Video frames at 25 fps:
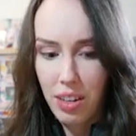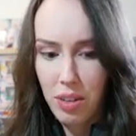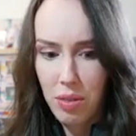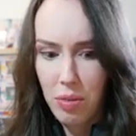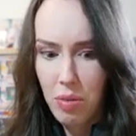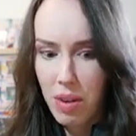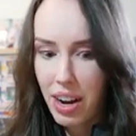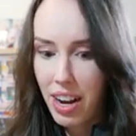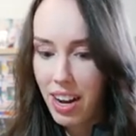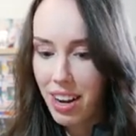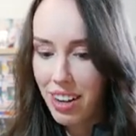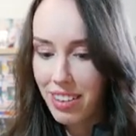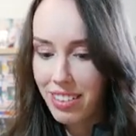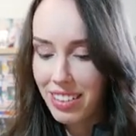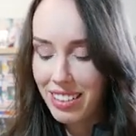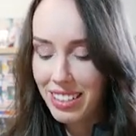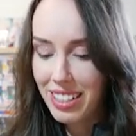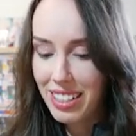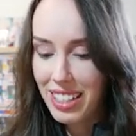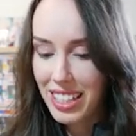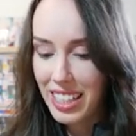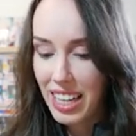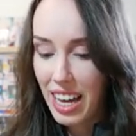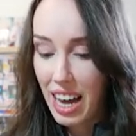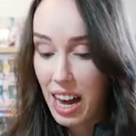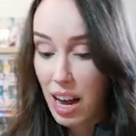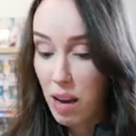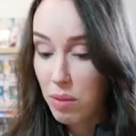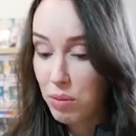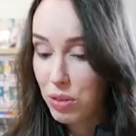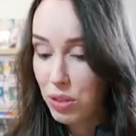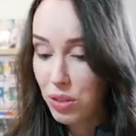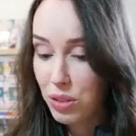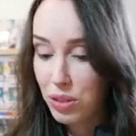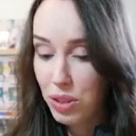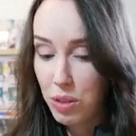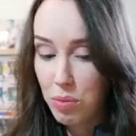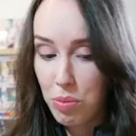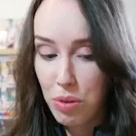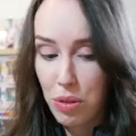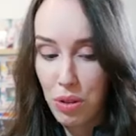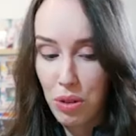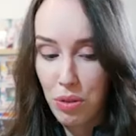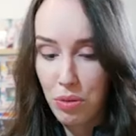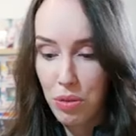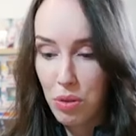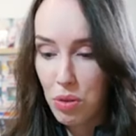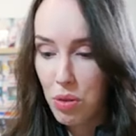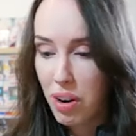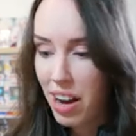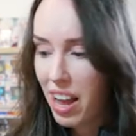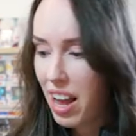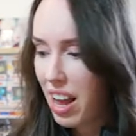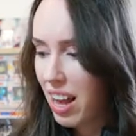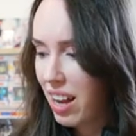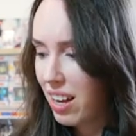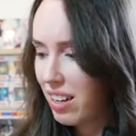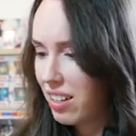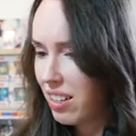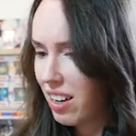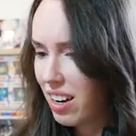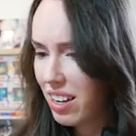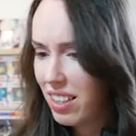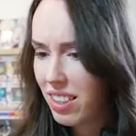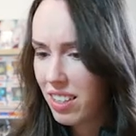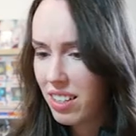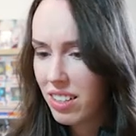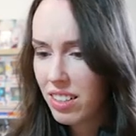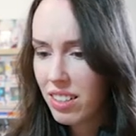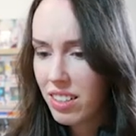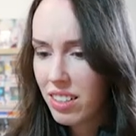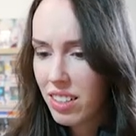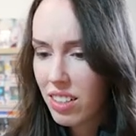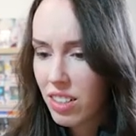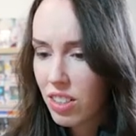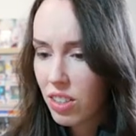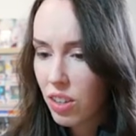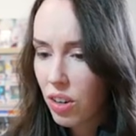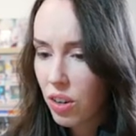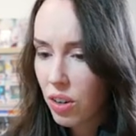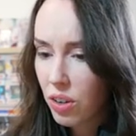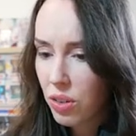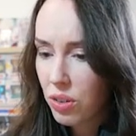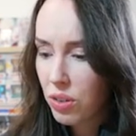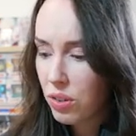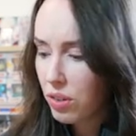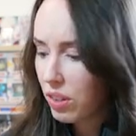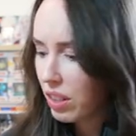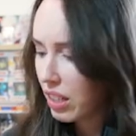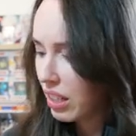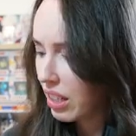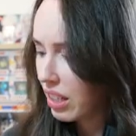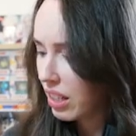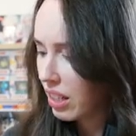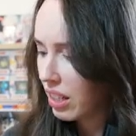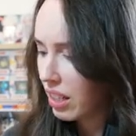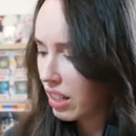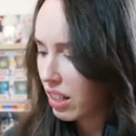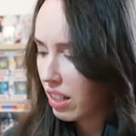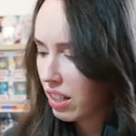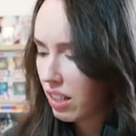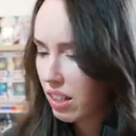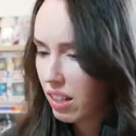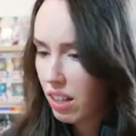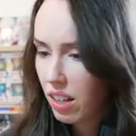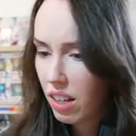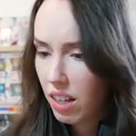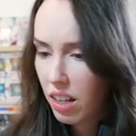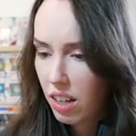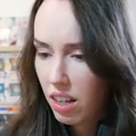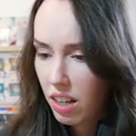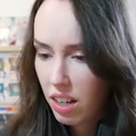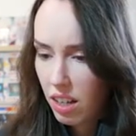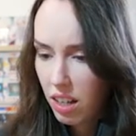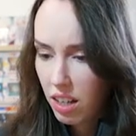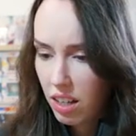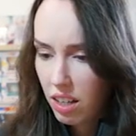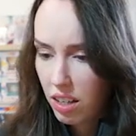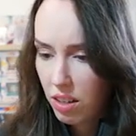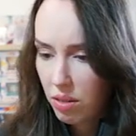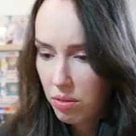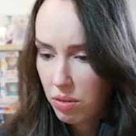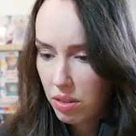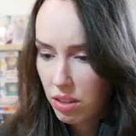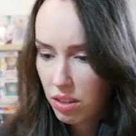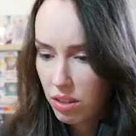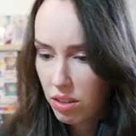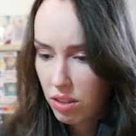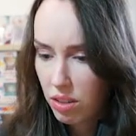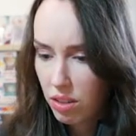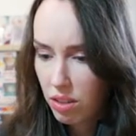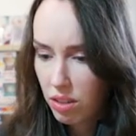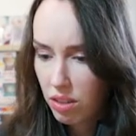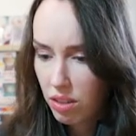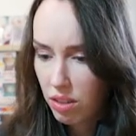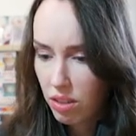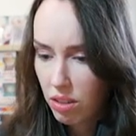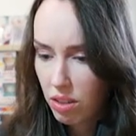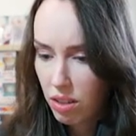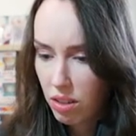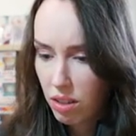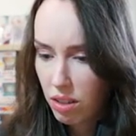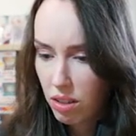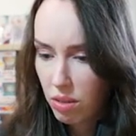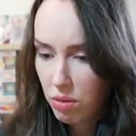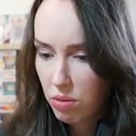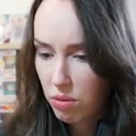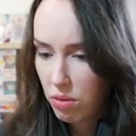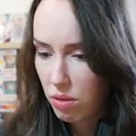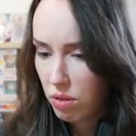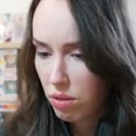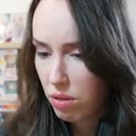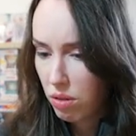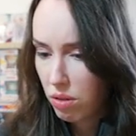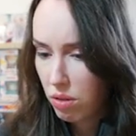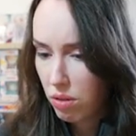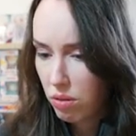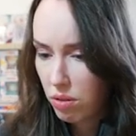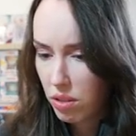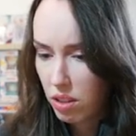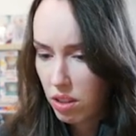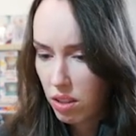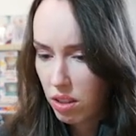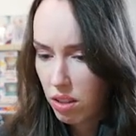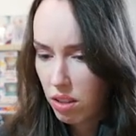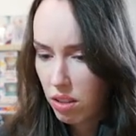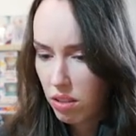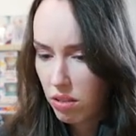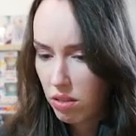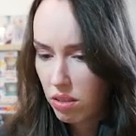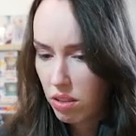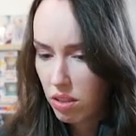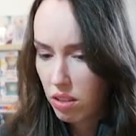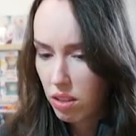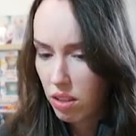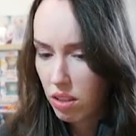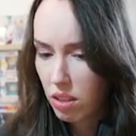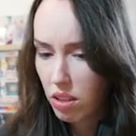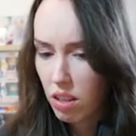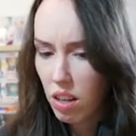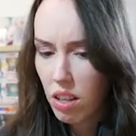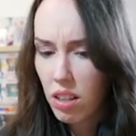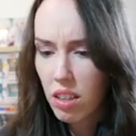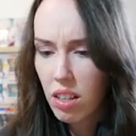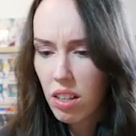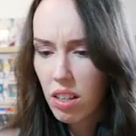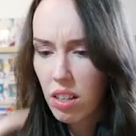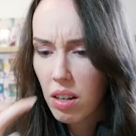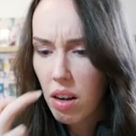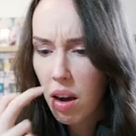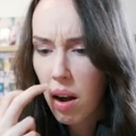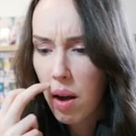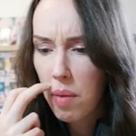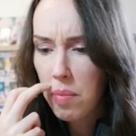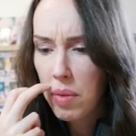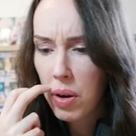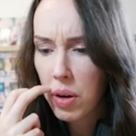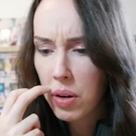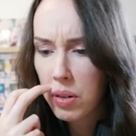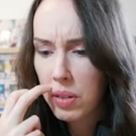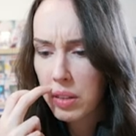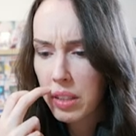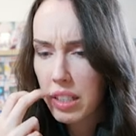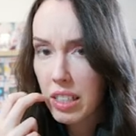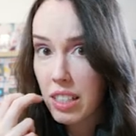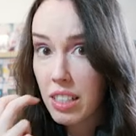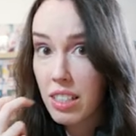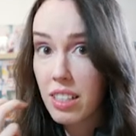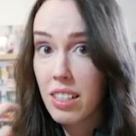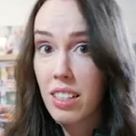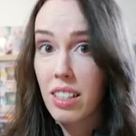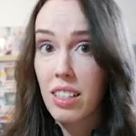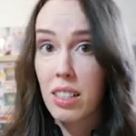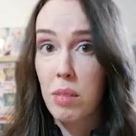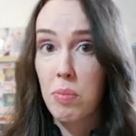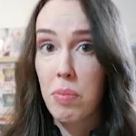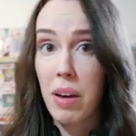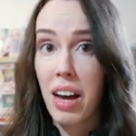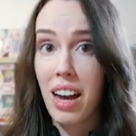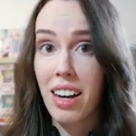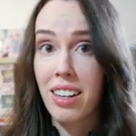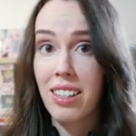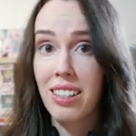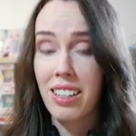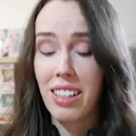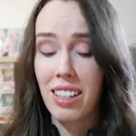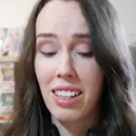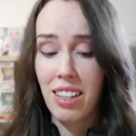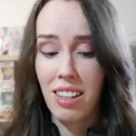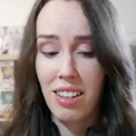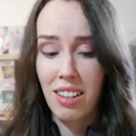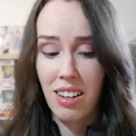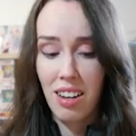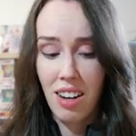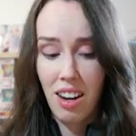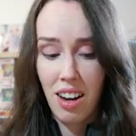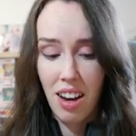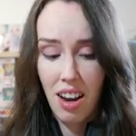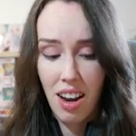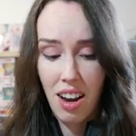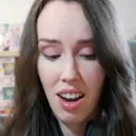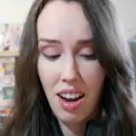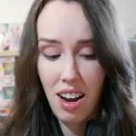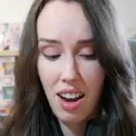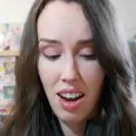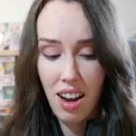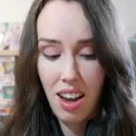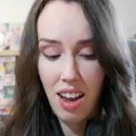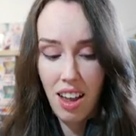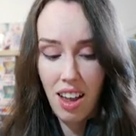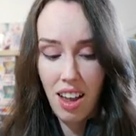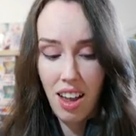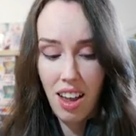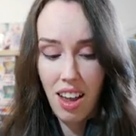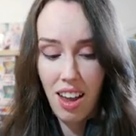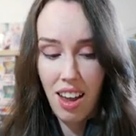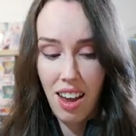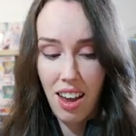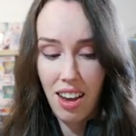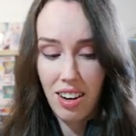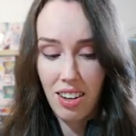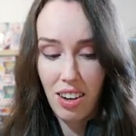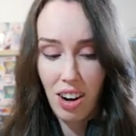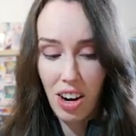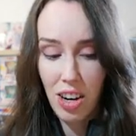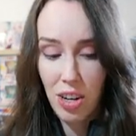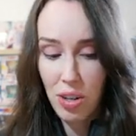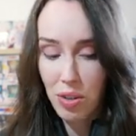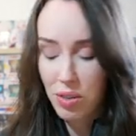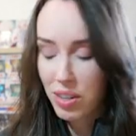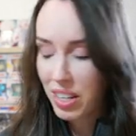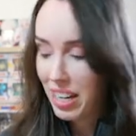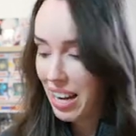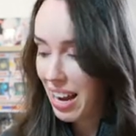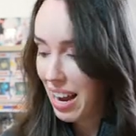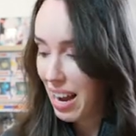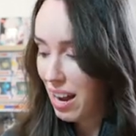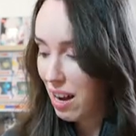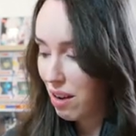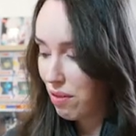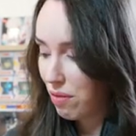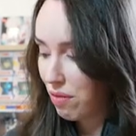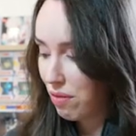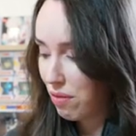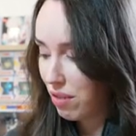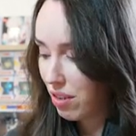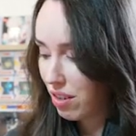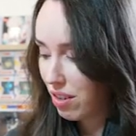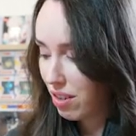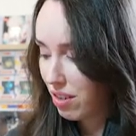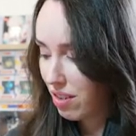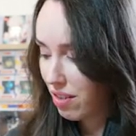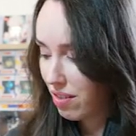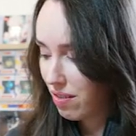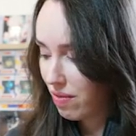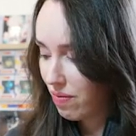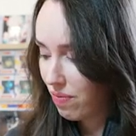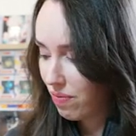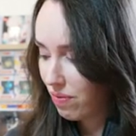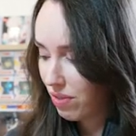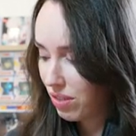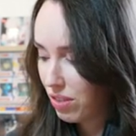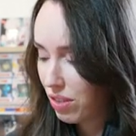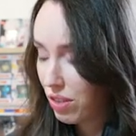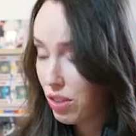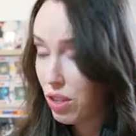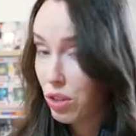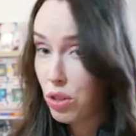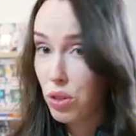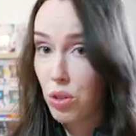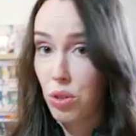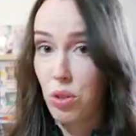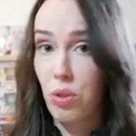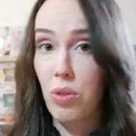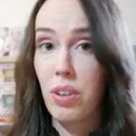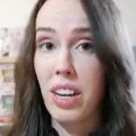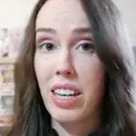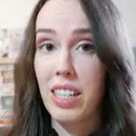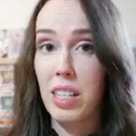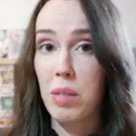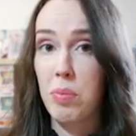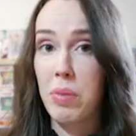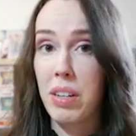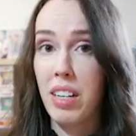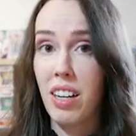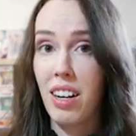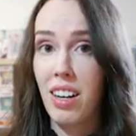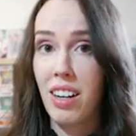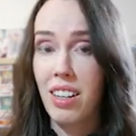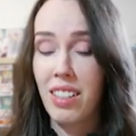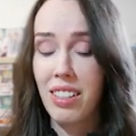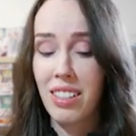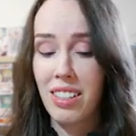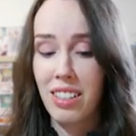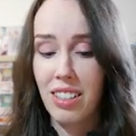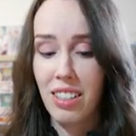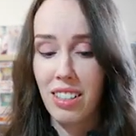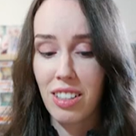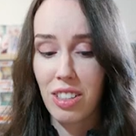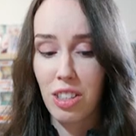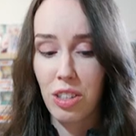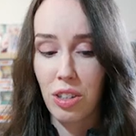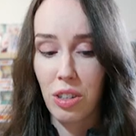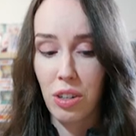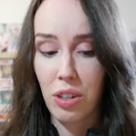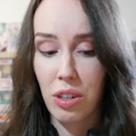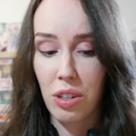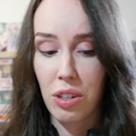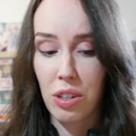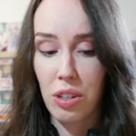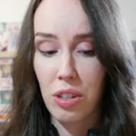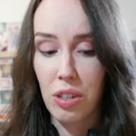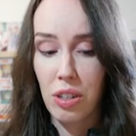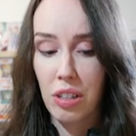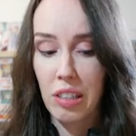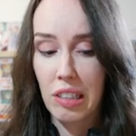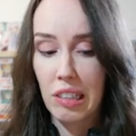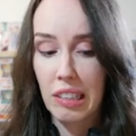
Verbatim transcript: Wow, this is absolutely beautiful. And I think this is only one, two, three, four, five, six. I think I'm only six packs in and I already have the two SPRs. So,